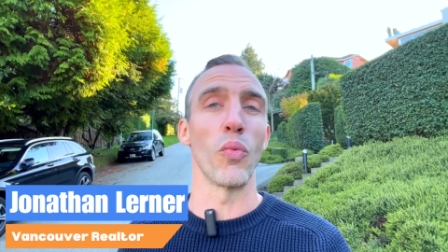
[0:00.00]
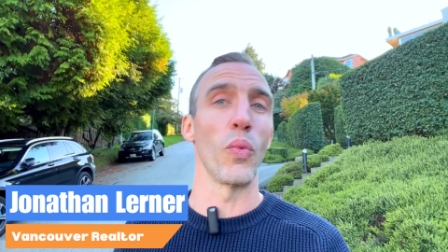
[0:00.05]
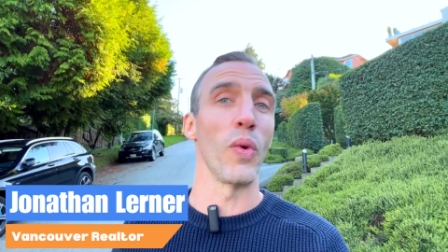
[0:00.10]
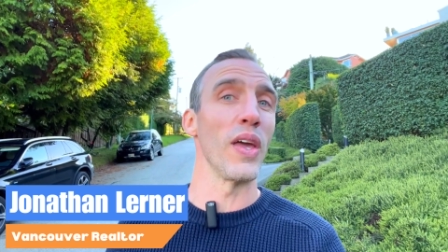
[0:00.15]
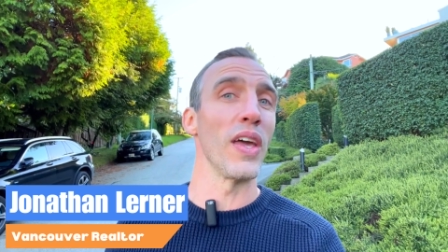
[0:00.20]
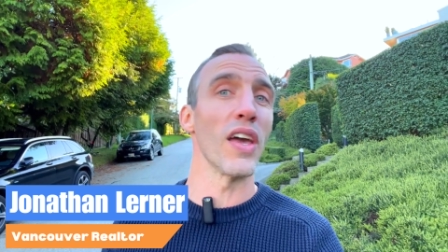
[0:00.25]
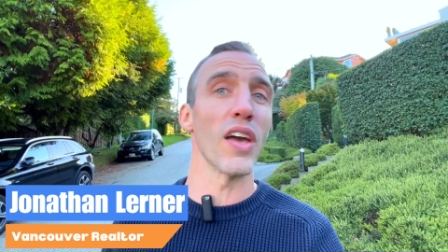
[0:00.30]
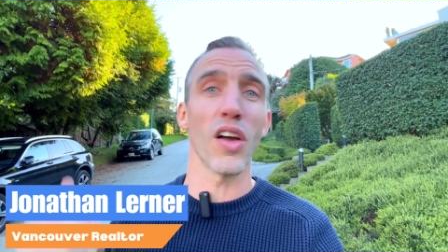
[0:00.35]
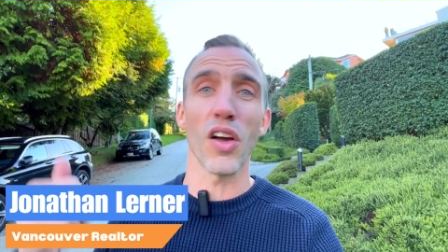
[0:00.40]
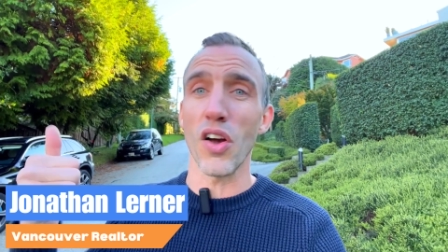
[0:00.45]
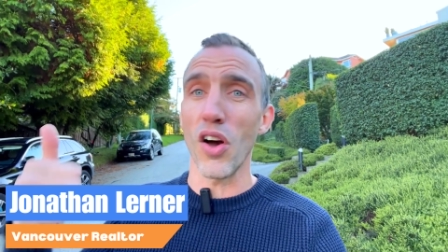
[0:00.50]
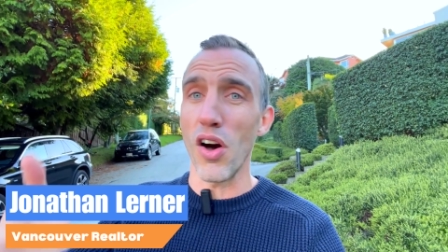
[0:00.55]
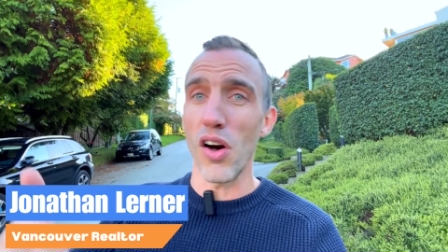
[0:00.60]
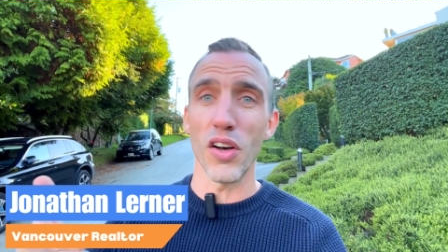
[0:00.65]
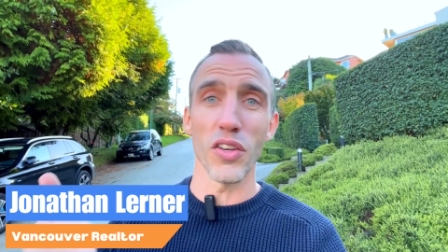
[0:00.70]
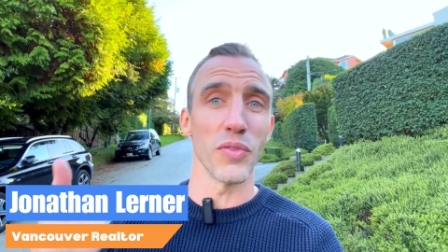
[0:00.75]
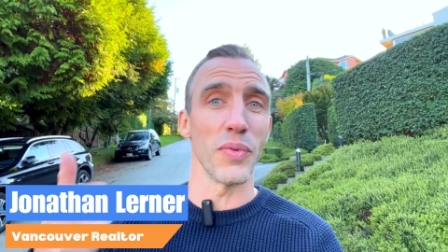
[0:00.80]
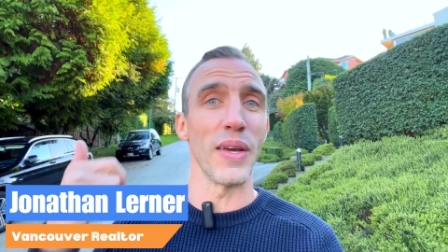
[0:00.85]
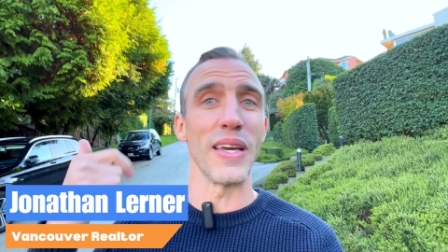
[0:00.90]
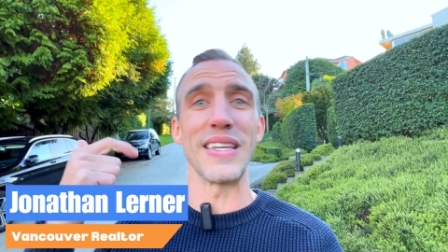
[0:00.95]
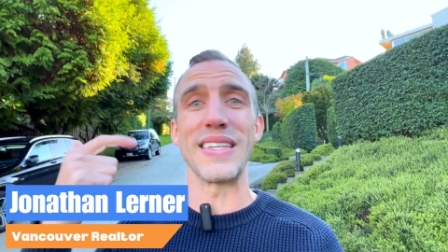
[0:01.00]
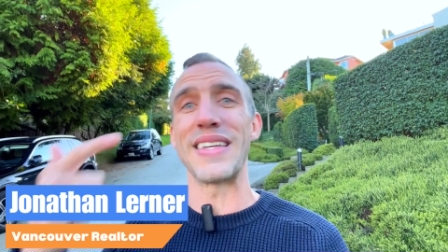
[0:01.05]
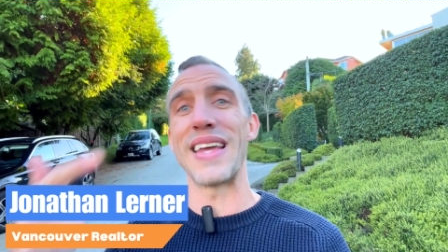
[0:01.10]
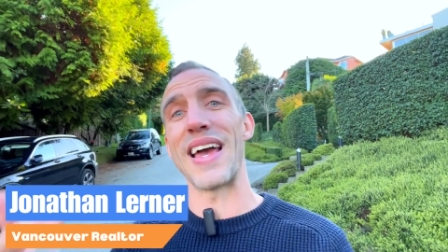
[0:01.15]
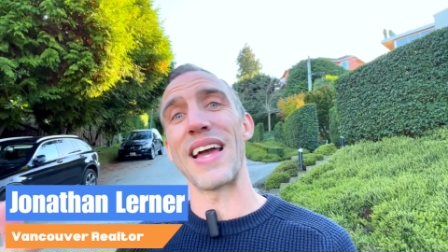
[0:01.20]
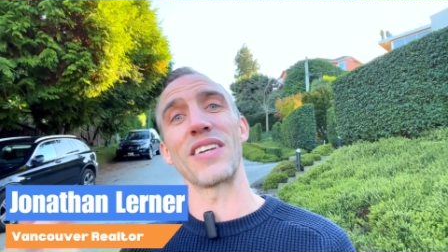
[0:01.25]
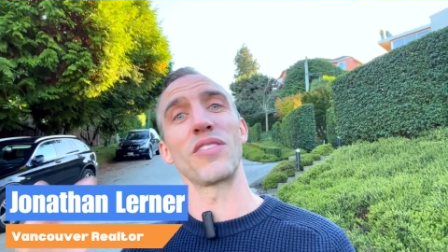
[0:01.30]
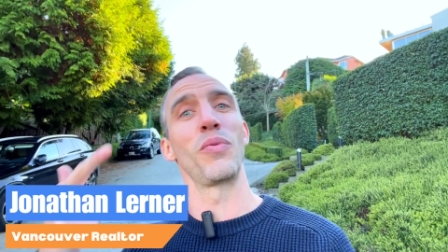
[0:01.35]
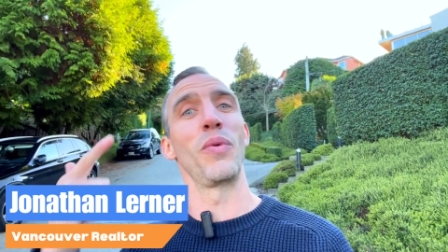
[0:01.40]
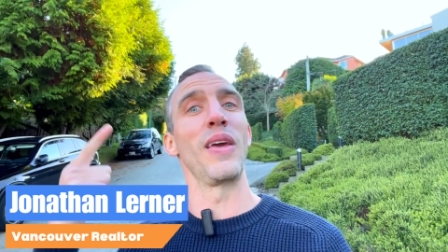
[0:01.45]
we get calls, we get
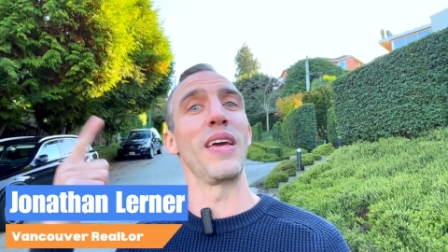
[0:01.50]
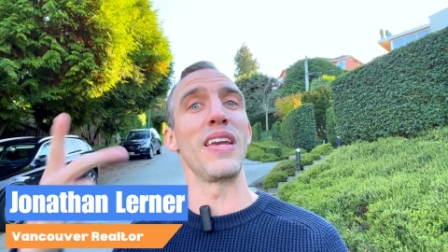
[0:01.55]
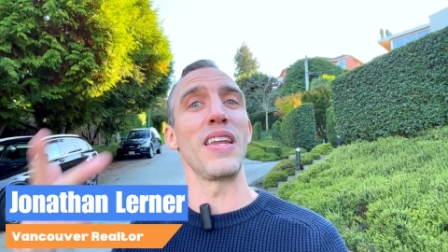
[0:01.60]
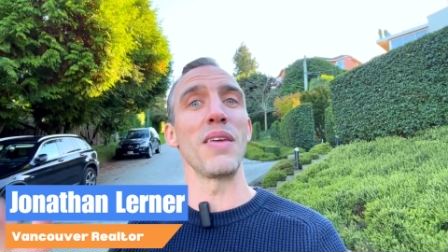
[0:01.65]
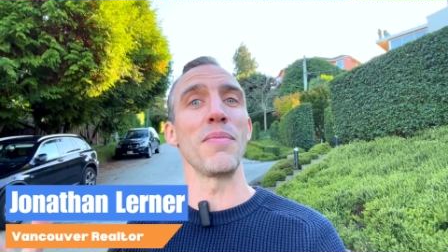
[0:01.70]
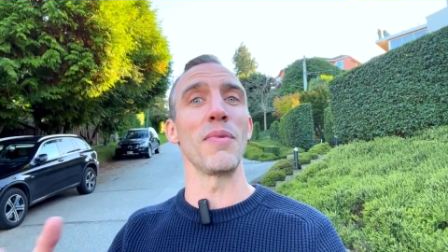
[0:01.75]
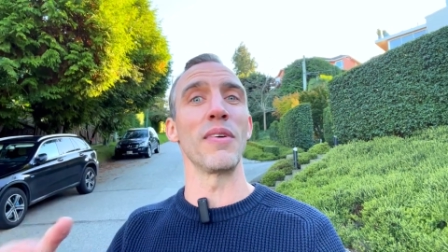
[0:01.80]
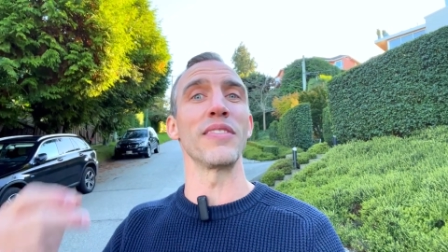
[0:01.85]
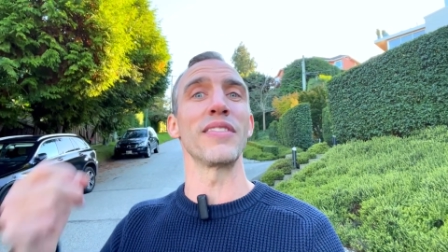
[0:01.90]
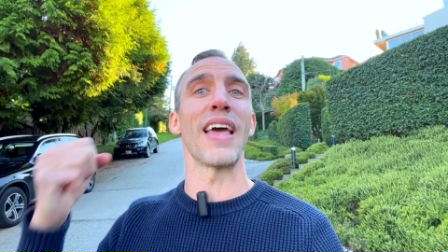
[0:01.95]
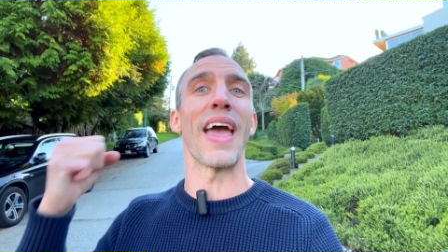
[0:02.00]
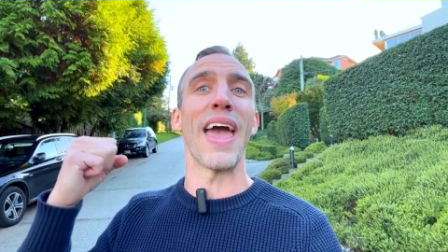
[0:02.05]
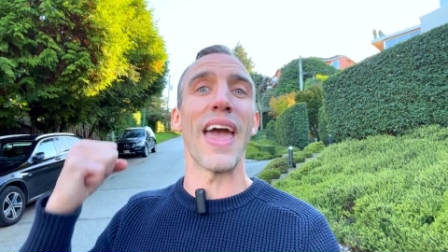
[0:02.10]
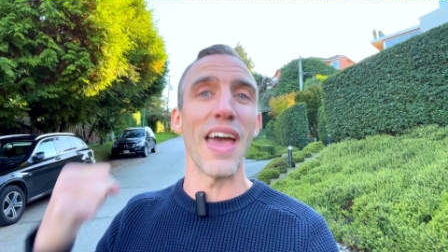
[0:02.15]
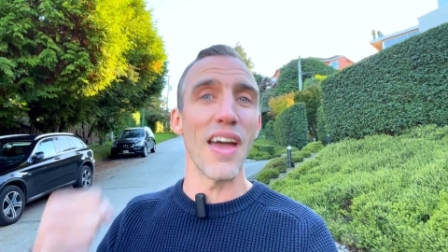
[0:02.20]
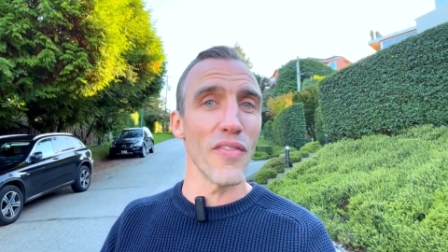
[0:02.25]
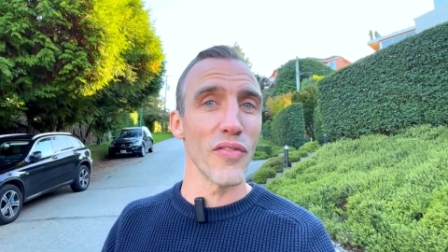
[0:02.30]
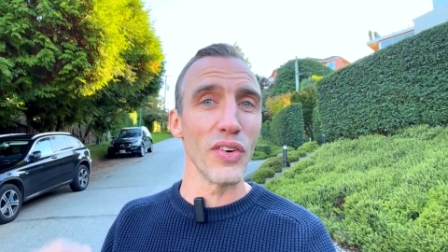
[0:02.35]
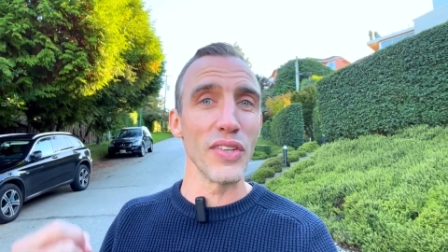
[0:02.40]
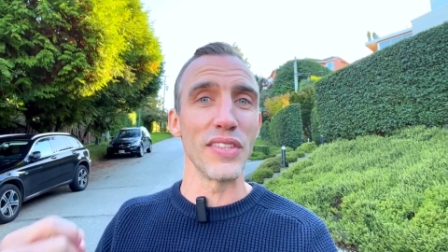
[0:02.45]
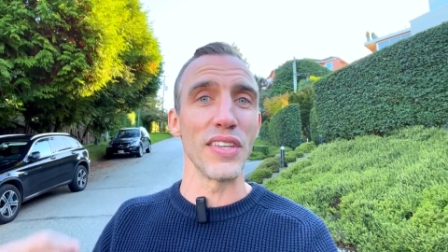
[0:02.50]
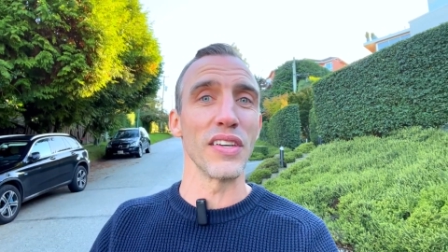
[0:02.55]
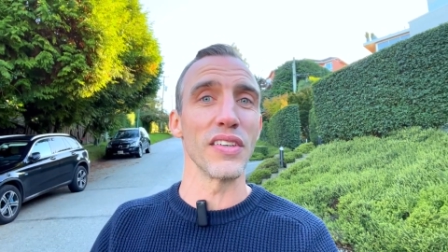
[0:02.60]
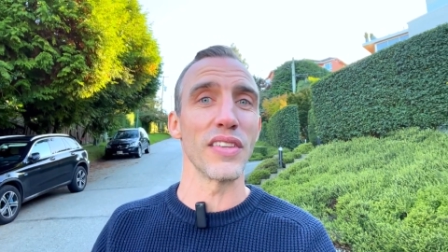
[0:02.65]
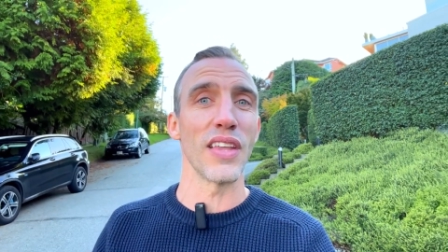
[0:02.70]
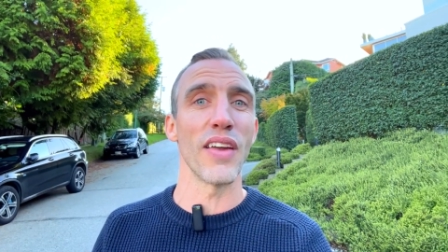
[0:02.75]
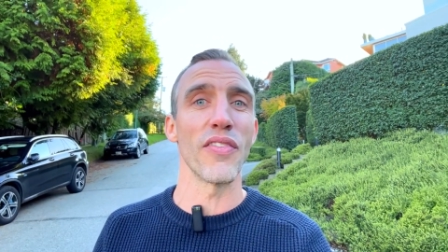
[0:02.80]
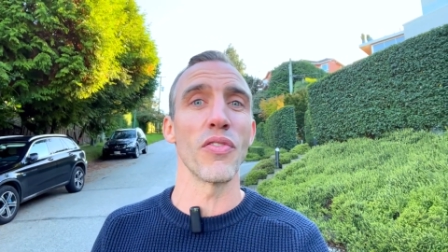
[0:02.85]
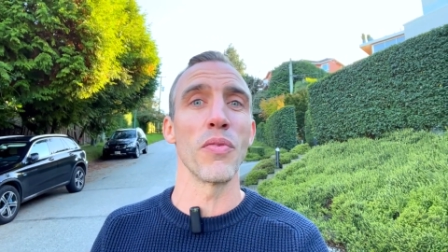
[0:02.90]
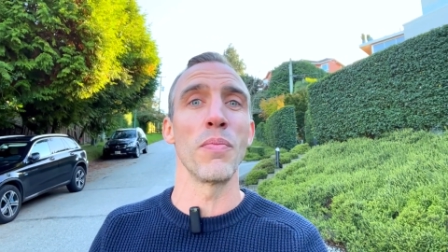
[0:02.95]
texts, we get emails every single
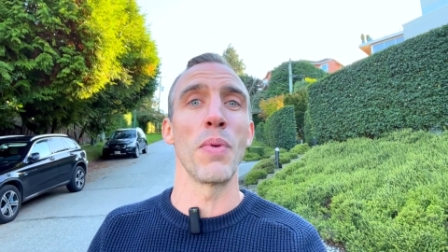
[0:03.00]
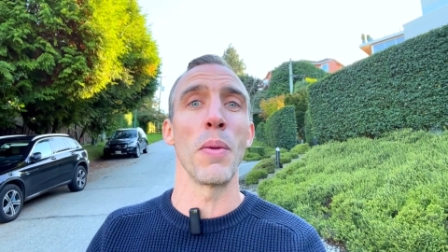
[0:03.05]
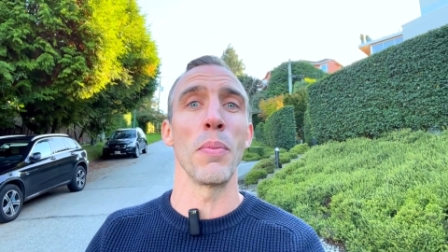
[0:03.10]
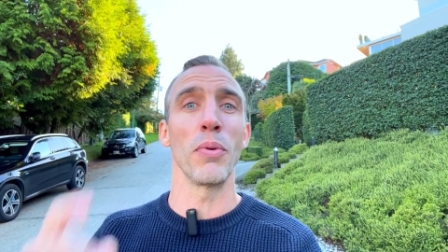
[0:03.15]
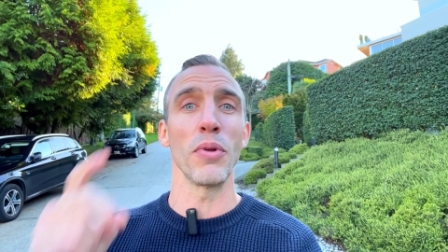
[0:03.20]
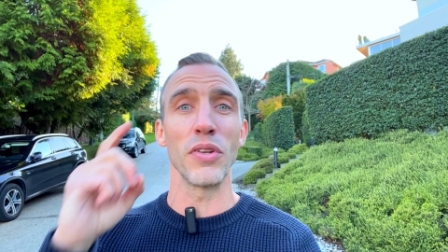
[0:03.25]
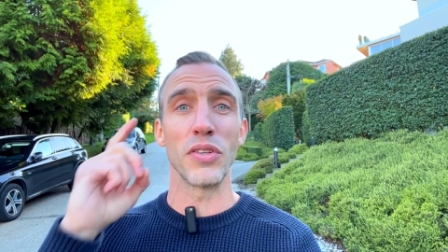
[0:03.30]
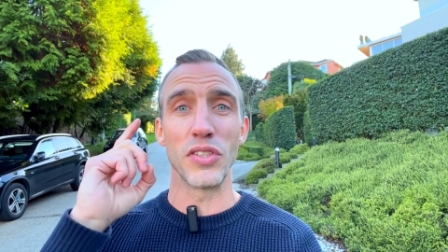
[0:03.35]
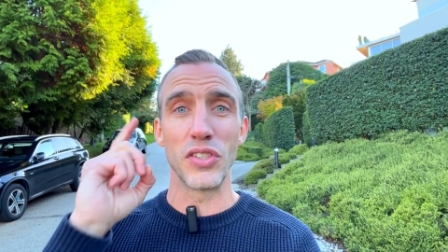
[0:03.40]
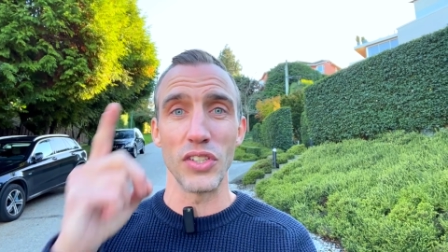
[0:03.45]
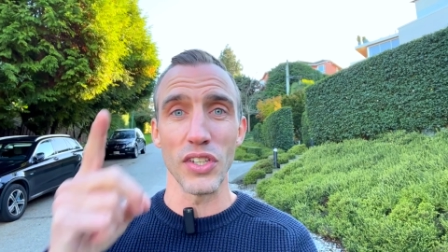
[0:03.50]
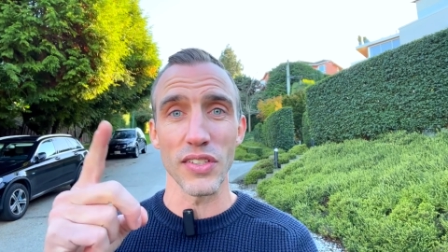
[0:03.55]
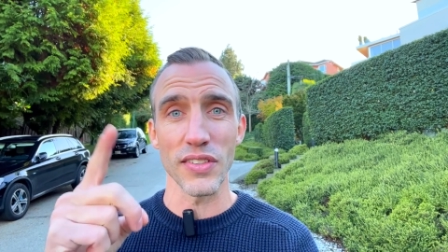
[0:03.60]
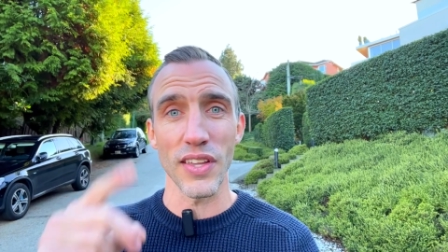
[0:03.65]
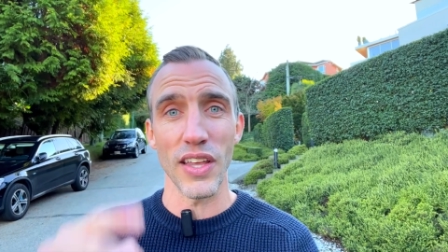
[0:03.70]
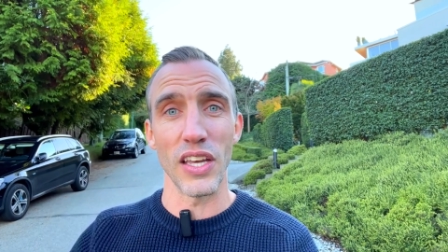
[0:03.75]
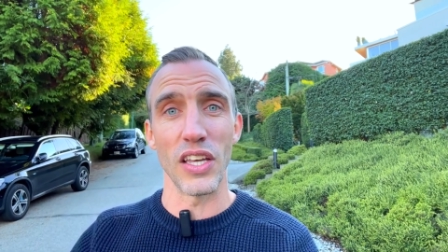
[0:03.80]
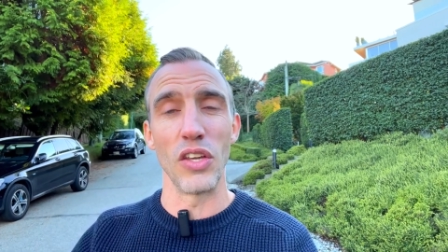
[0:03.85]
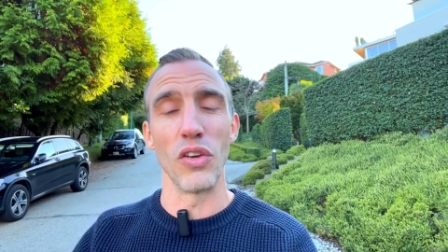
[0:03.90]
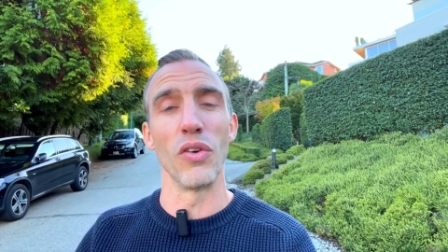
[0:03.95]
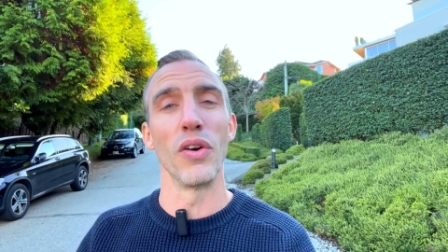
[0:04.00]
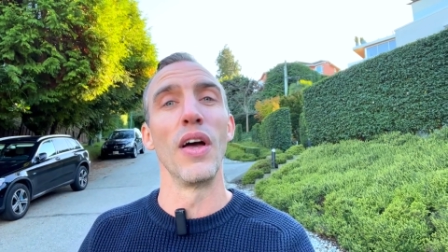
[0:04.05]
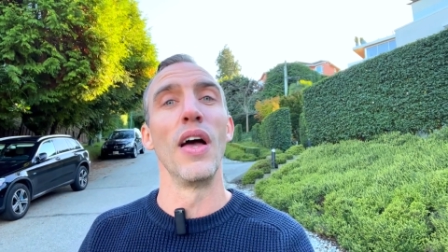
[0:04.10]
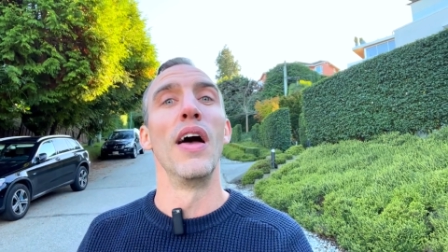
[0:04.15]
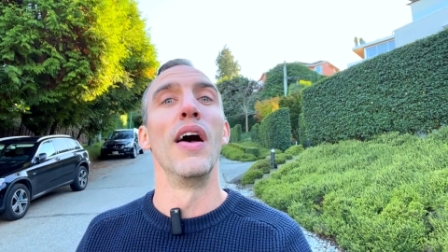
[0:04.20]
day from people just like you